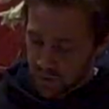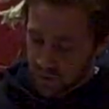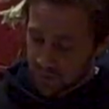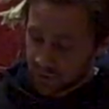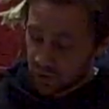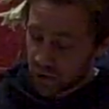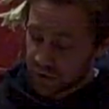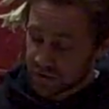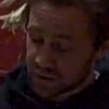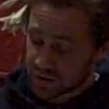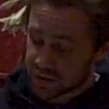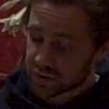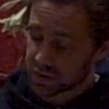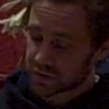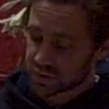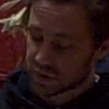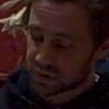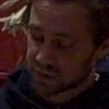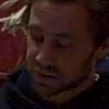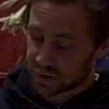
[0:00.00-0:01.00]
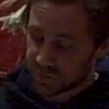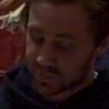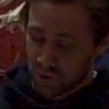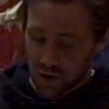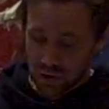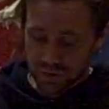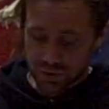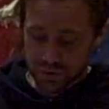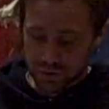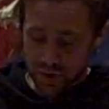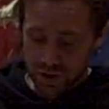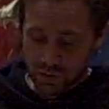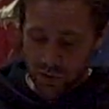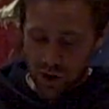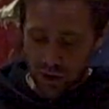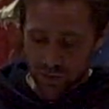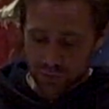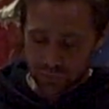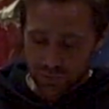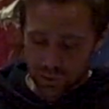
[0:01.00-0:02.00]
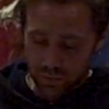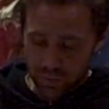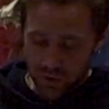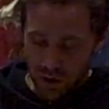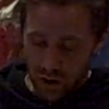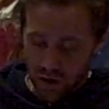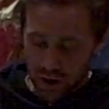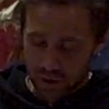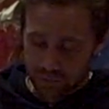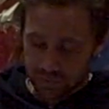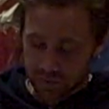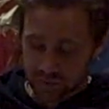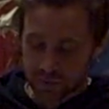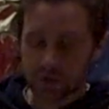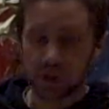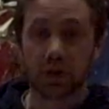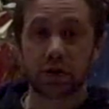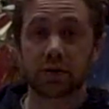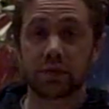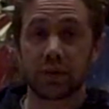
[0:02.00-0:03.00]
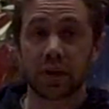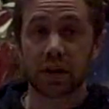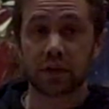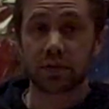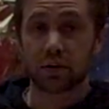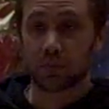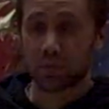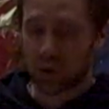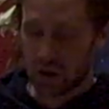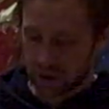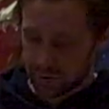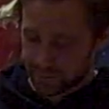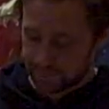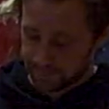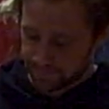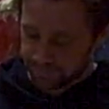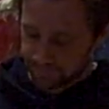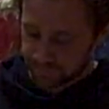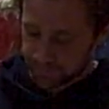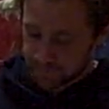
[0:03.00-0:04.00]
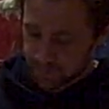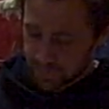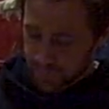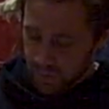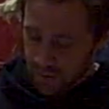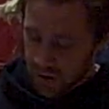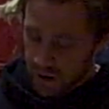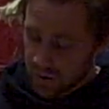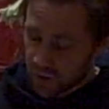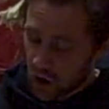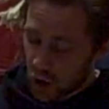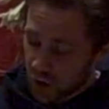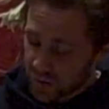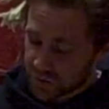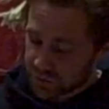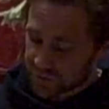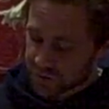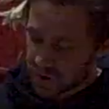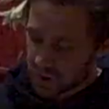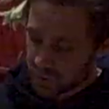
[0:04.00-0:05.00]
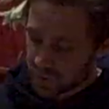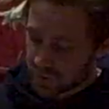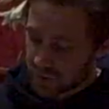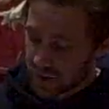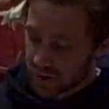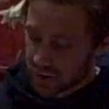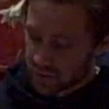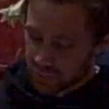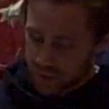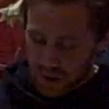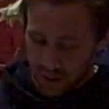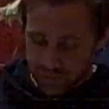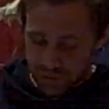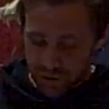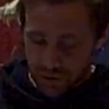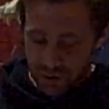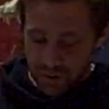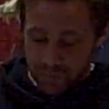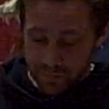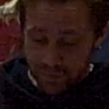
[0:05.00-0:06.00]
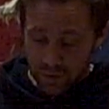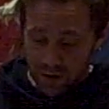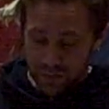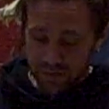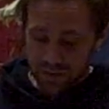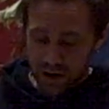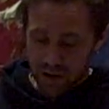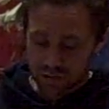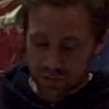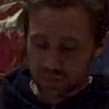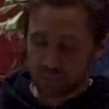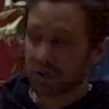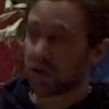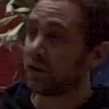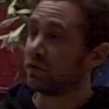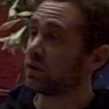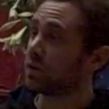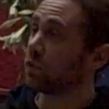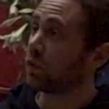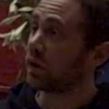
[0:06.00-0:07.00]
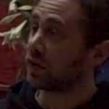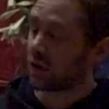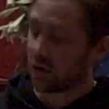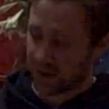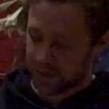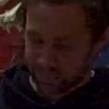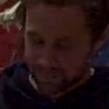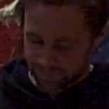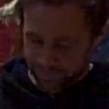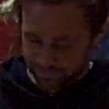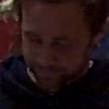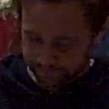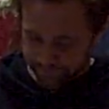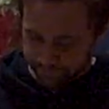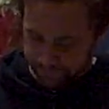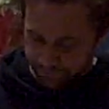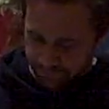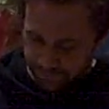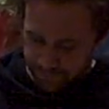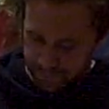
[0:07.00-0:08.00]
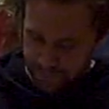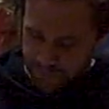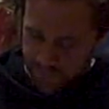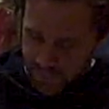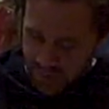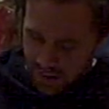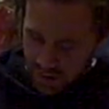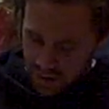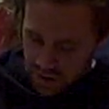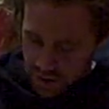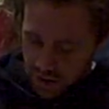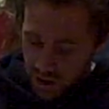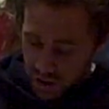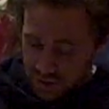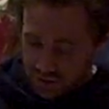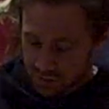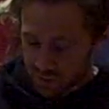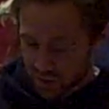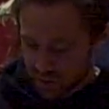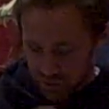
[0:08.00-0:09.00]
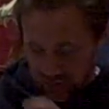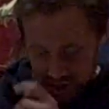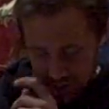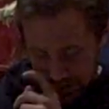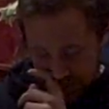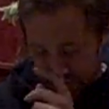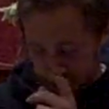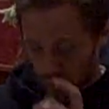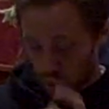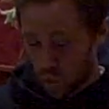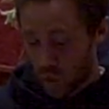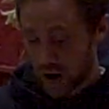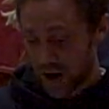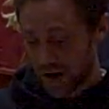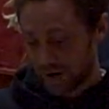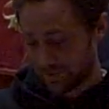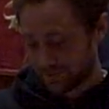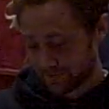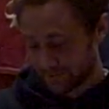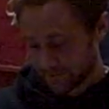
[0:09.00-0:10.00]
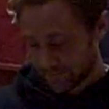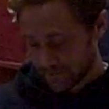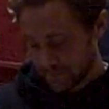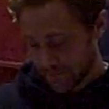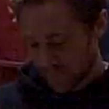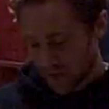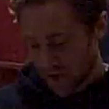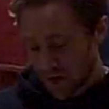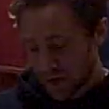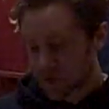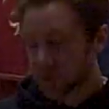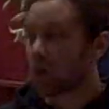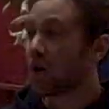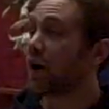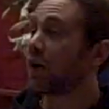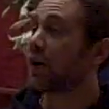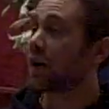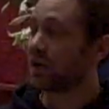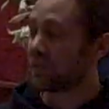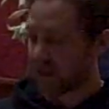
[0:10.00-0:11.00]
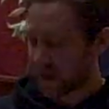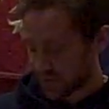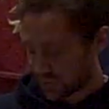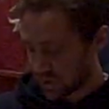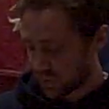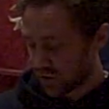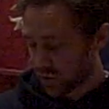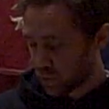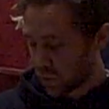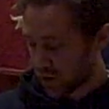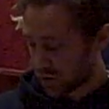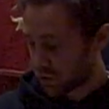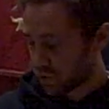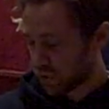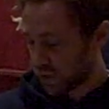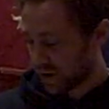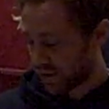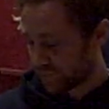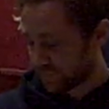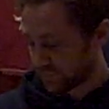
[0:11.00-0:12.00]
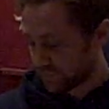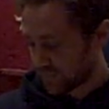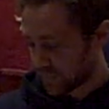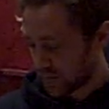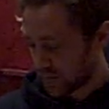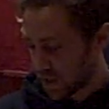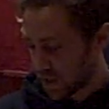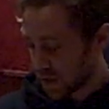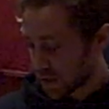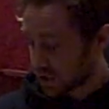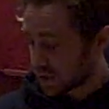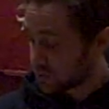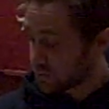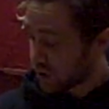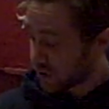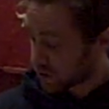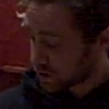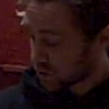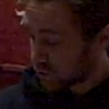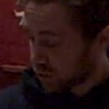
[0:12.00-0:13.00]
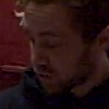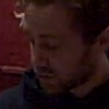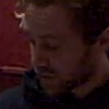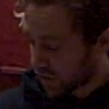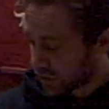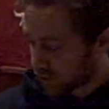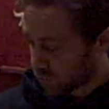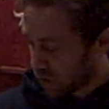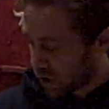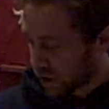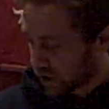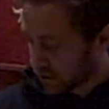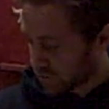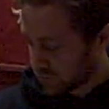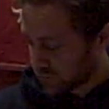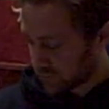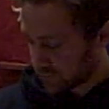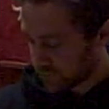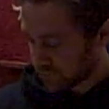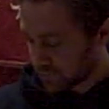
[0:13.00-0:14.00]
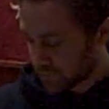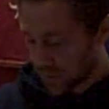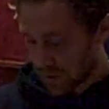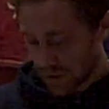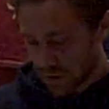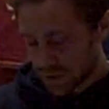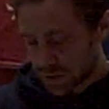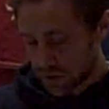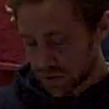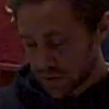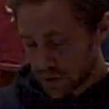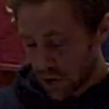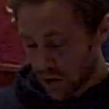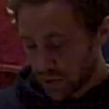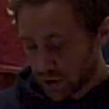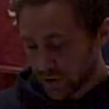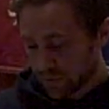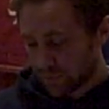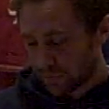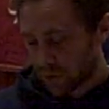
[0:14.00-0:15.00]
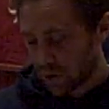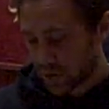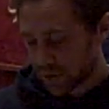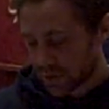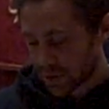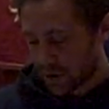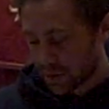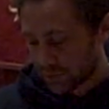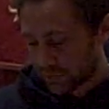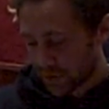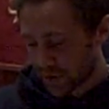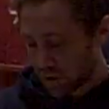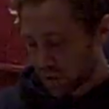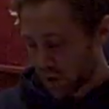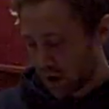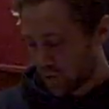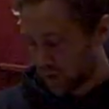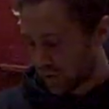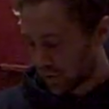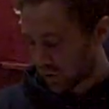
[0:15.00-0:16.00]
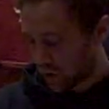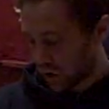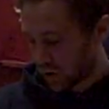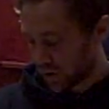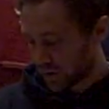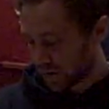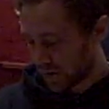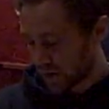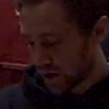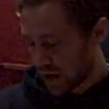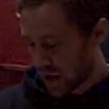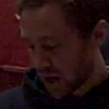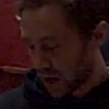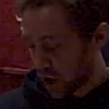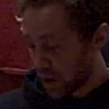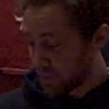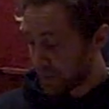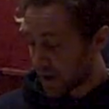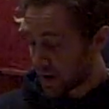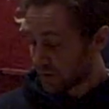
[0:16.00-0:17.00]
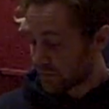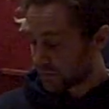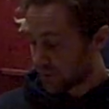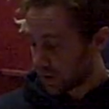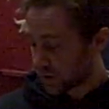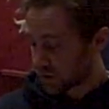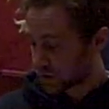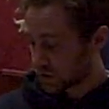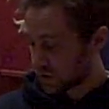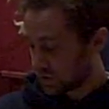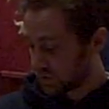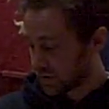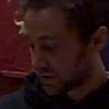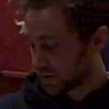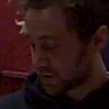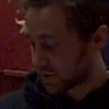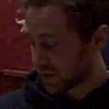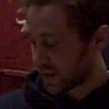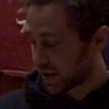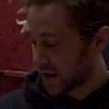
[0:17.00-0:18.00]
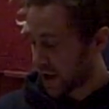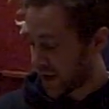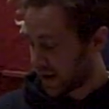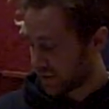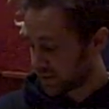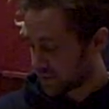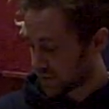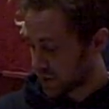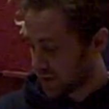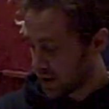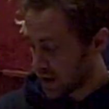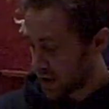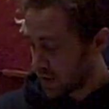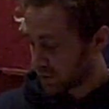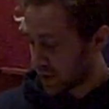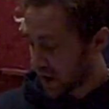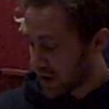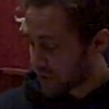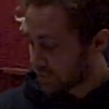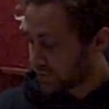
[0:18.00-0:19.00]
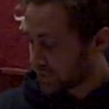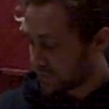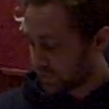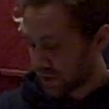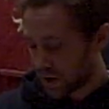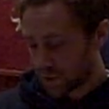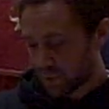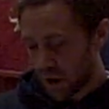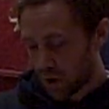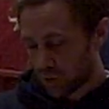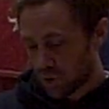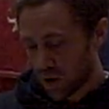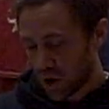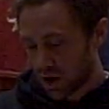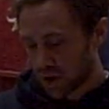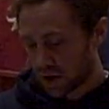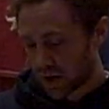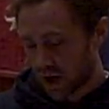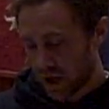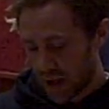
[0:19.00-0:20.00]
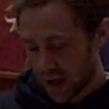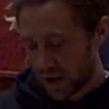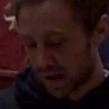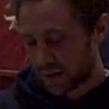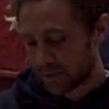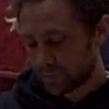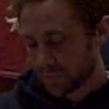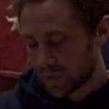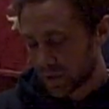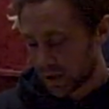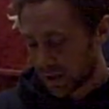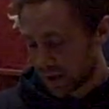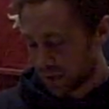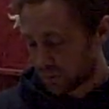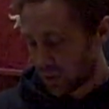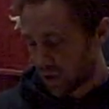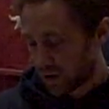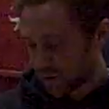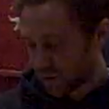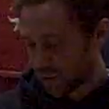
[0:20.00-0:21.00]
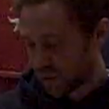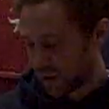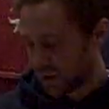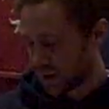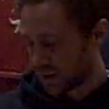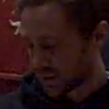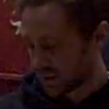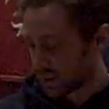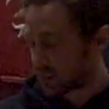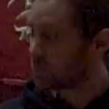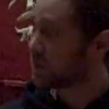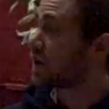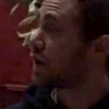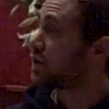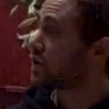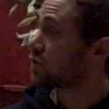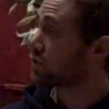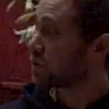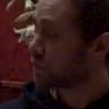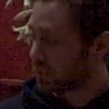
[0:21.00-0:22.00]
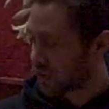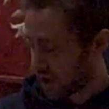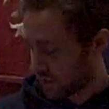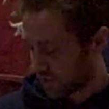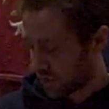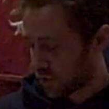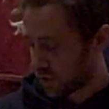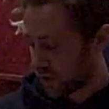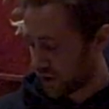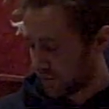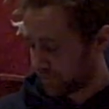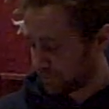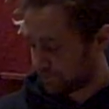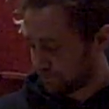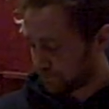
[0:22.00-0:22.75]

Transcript: flying distances as far as 3 miles from the hive in search of nectar and pollen. In the height of summer, there can be up to 5,000 bees in one hive. Last but not least, the queen. Each hive has only one queen. She is much longer than the workers. She is the only fertile female in the colony, and her main function is to lay eggs. But every female worker egg laid by the queen has the potential to become a queen.